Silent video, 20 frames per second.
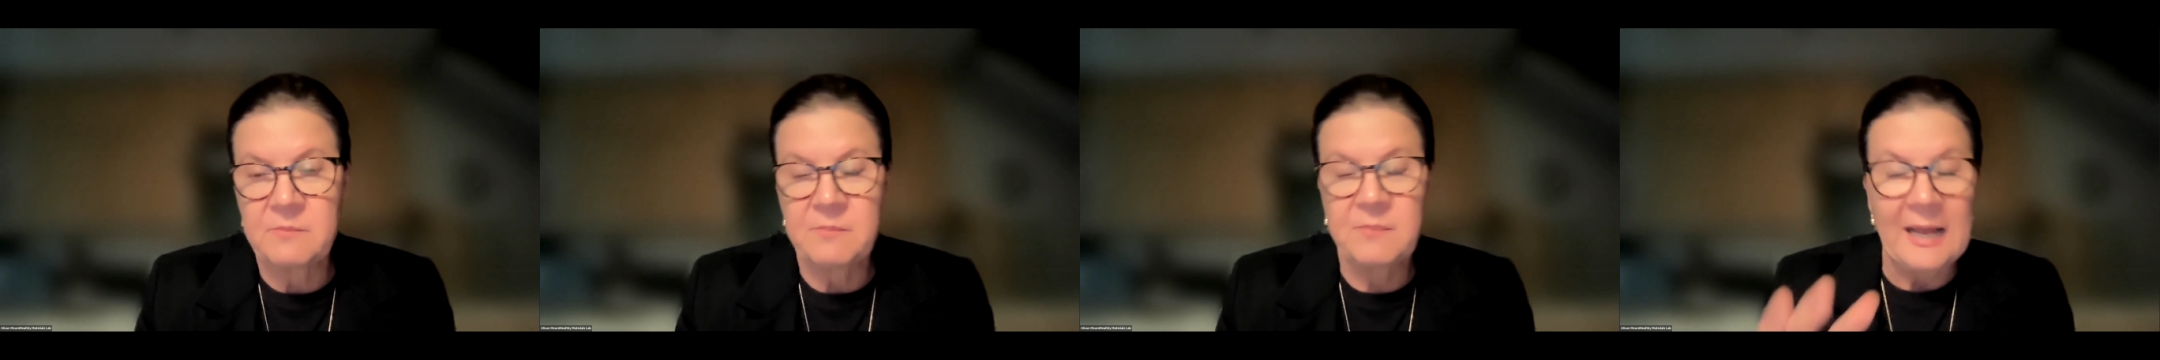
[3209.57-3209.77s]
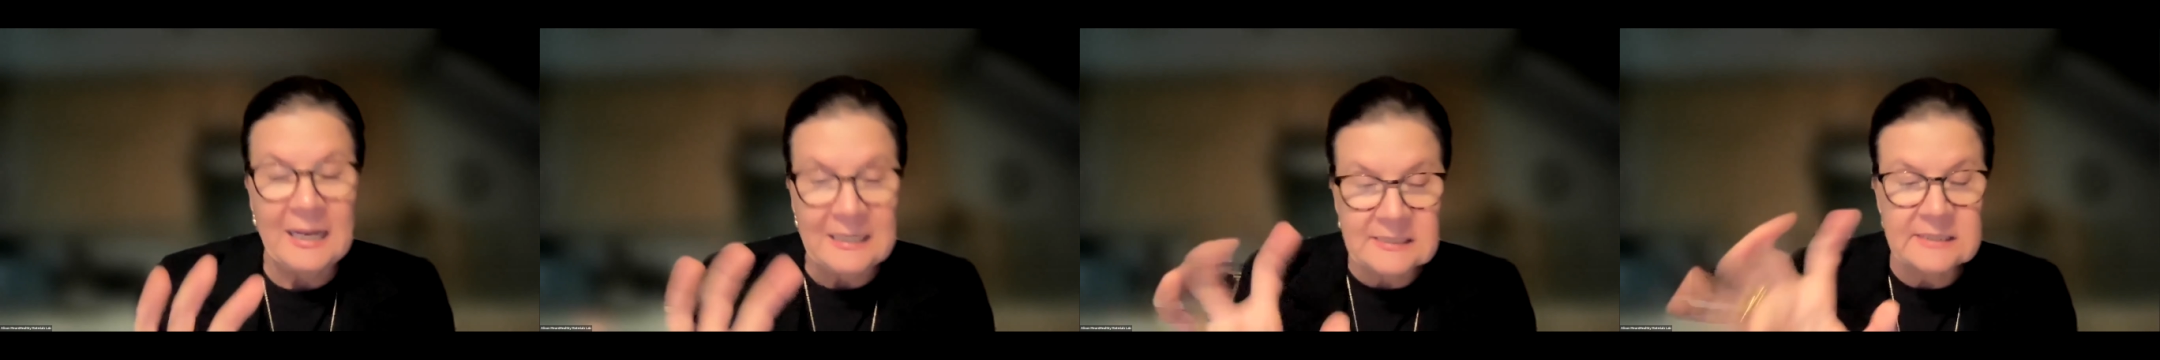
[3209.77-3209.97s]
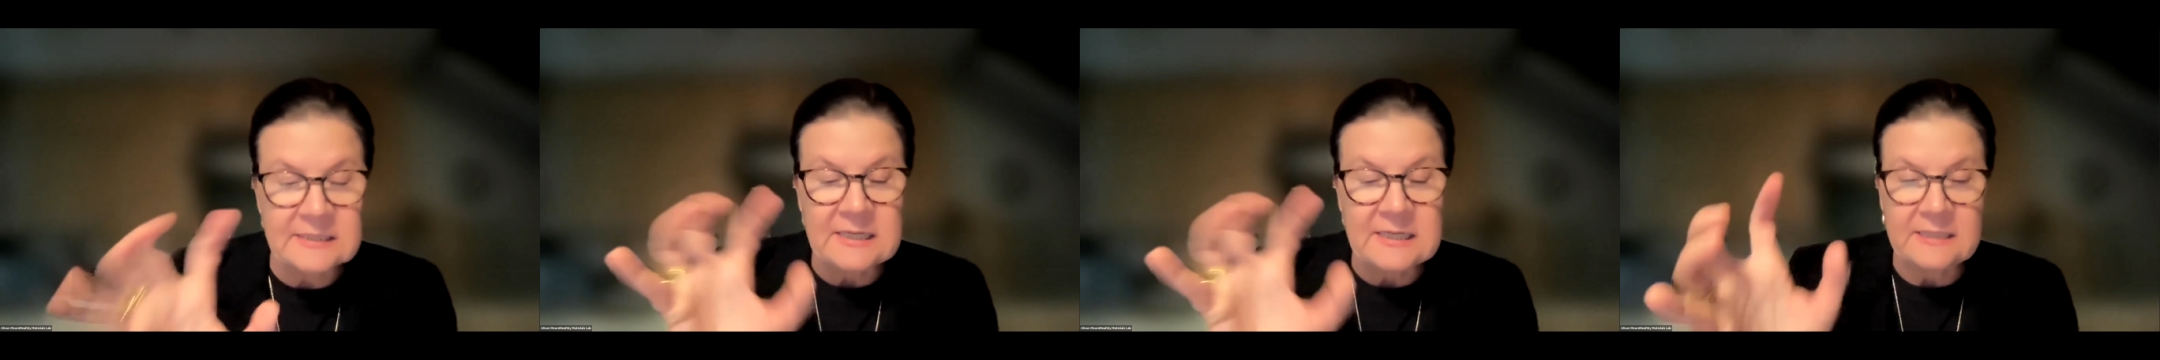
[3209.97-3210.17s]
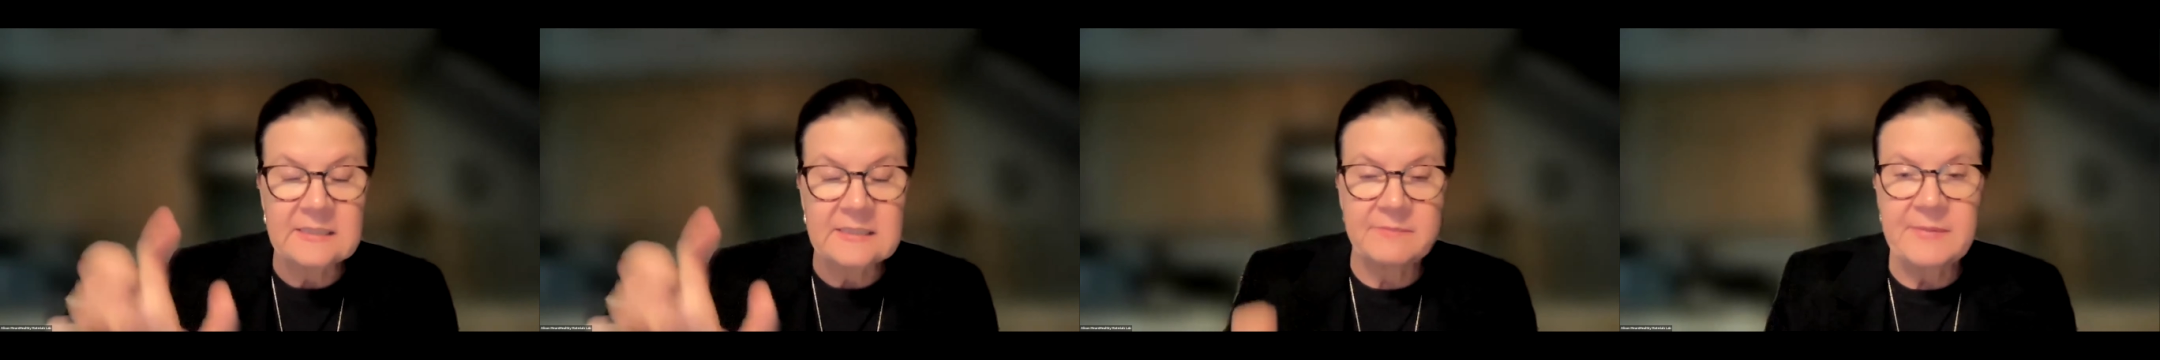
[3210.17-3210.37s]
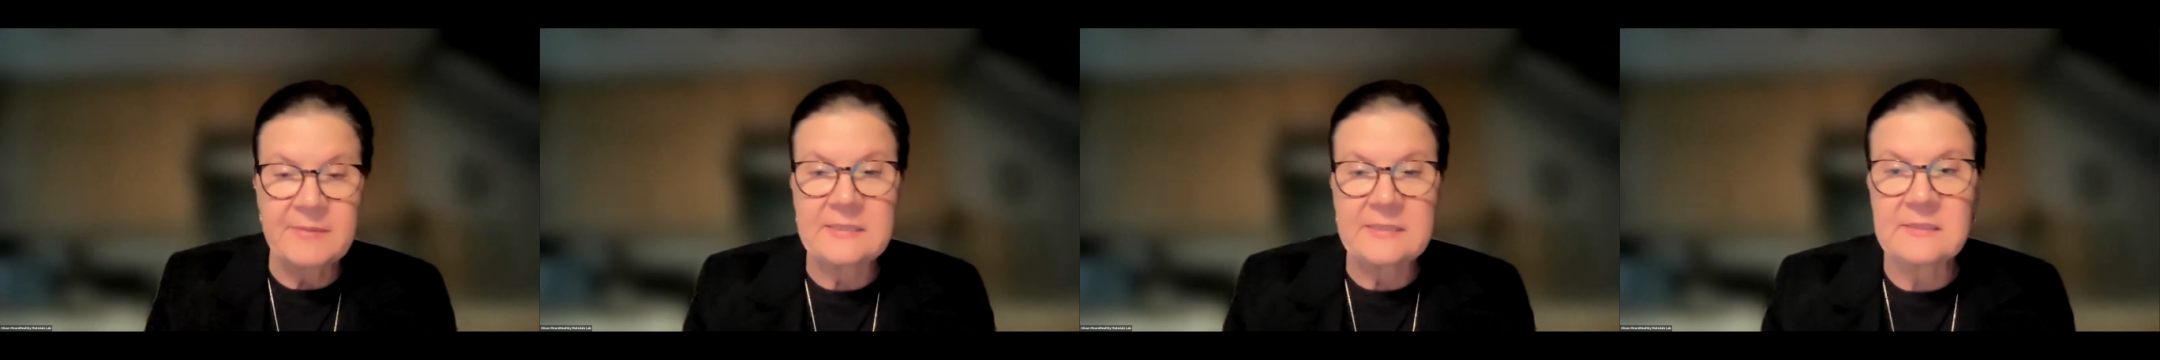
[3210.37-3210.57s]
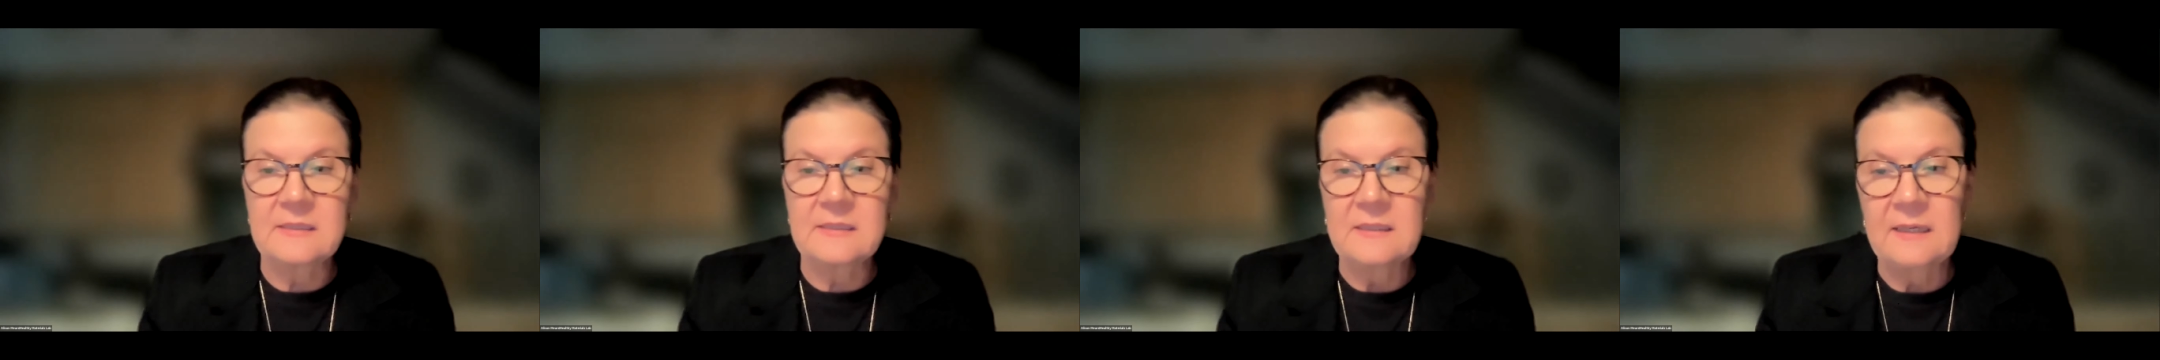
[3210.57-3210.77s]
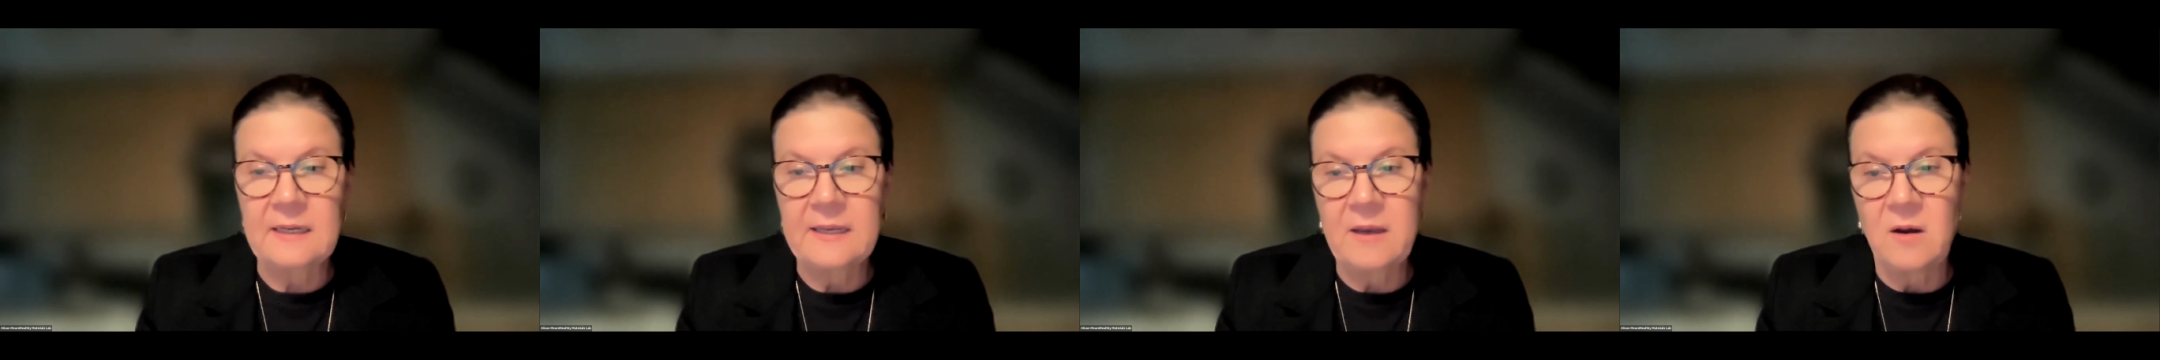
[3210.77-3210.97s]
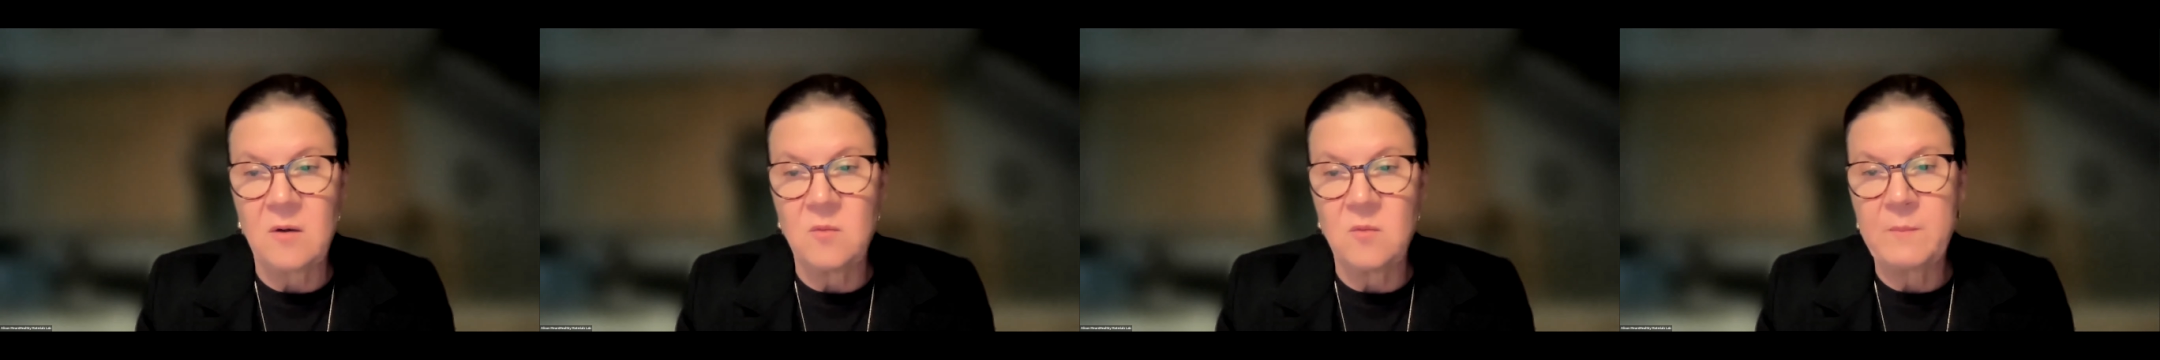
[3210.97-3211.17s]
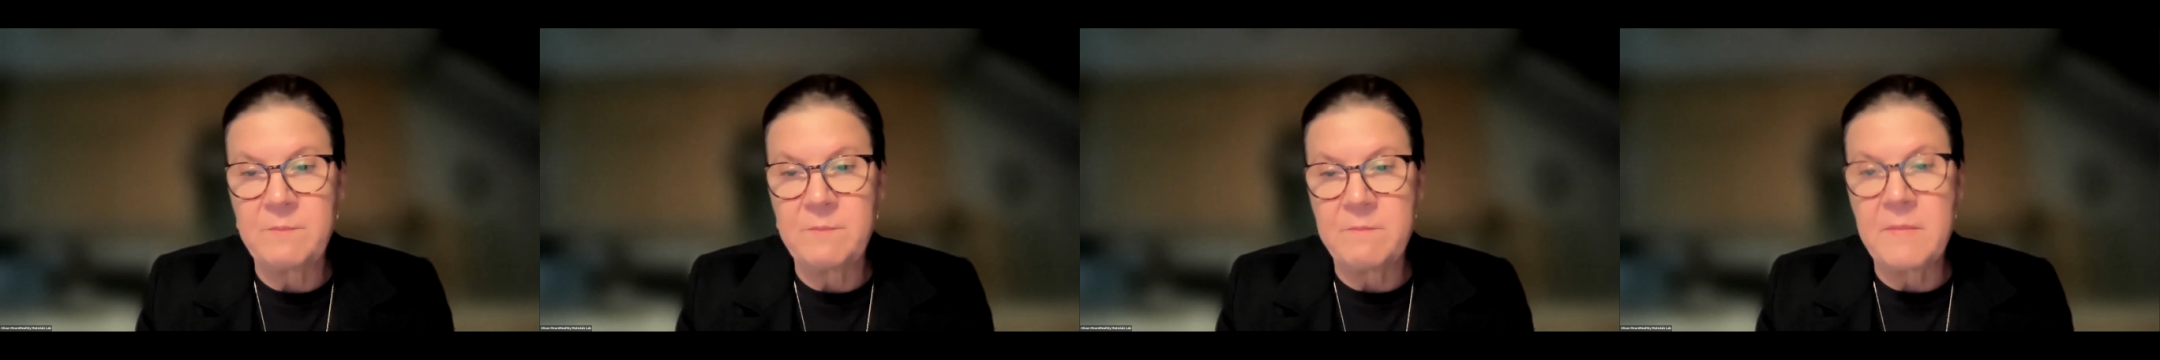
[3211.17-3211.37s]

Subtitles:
plastics basically on